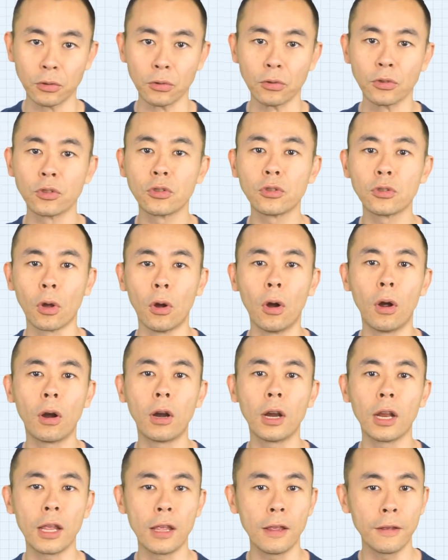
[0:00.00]
to
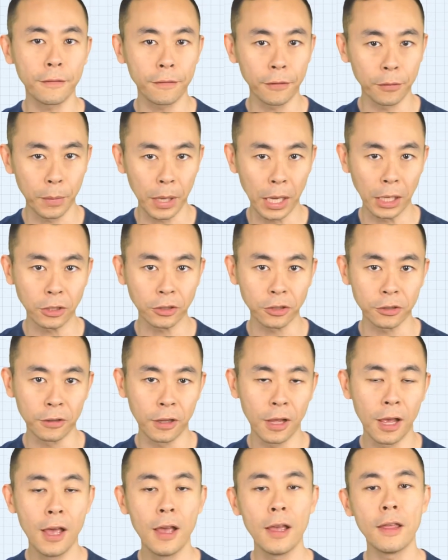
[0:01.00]
store
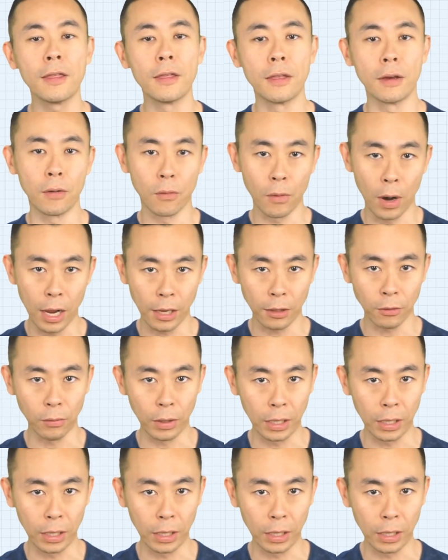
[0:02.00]
information the right